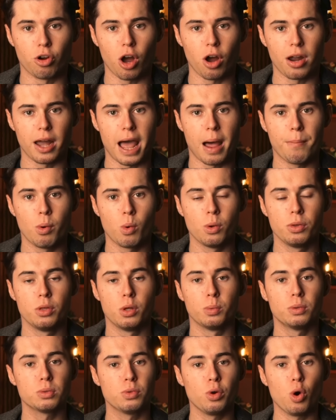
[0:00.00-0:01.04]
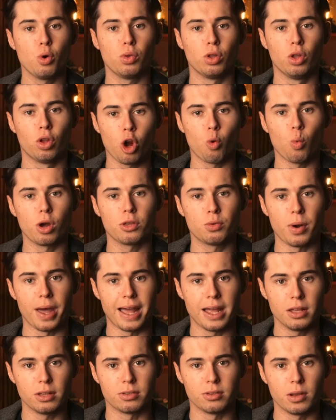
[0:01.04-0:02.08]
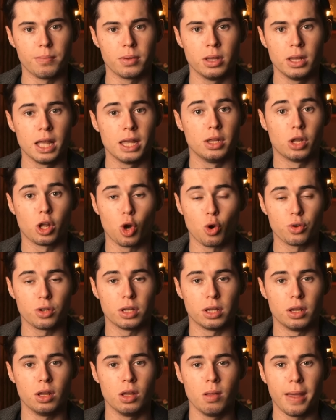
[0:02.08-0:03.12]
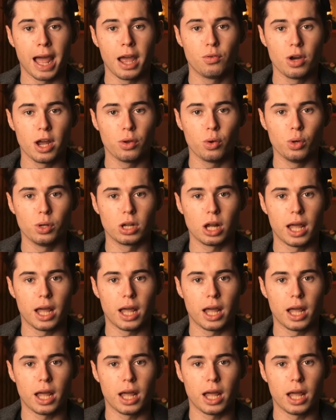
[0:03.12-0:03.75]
you're not happy with your result or want to edit something like clothing, background, or